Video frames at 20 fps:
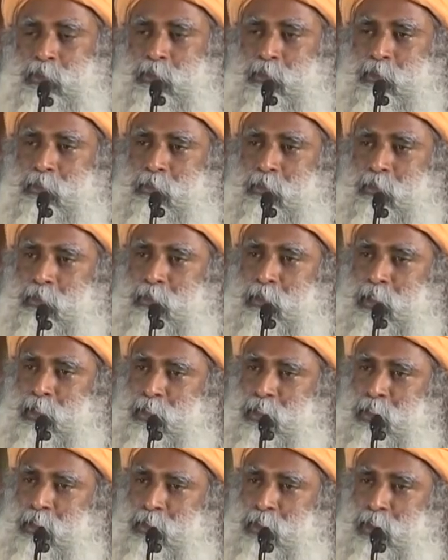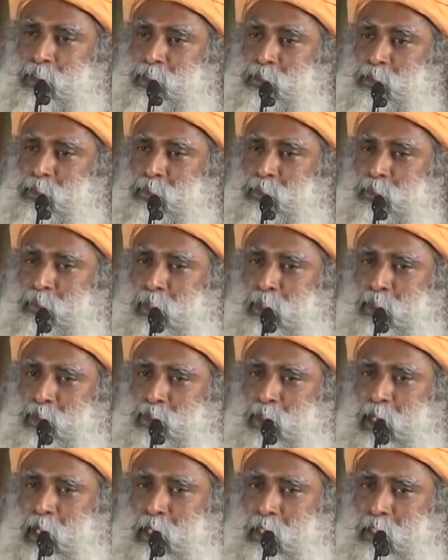So Krishna just stood there
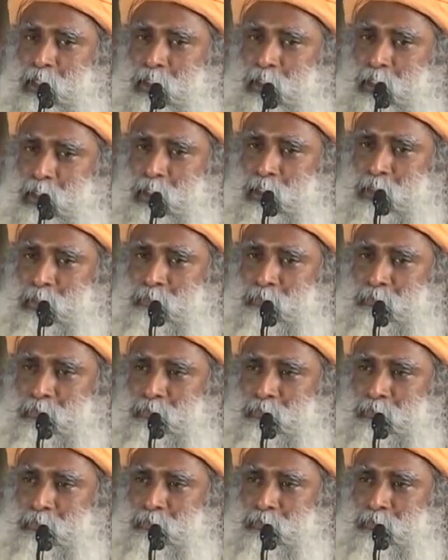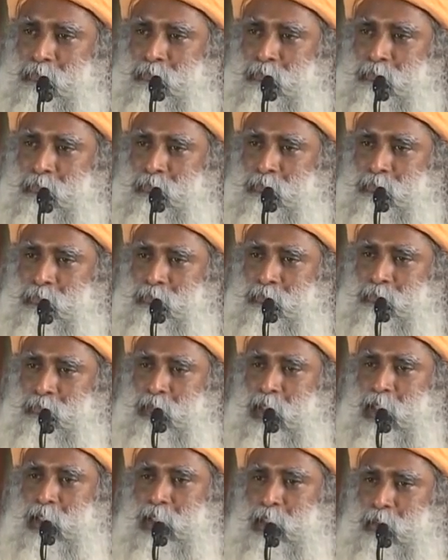silently,
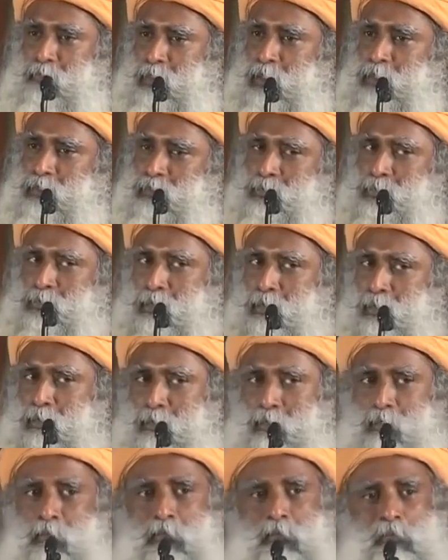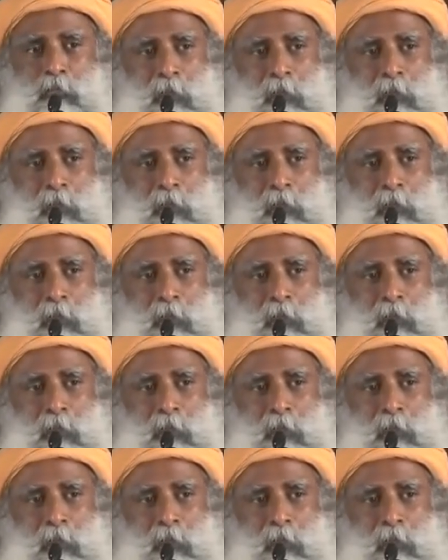and he went through a whole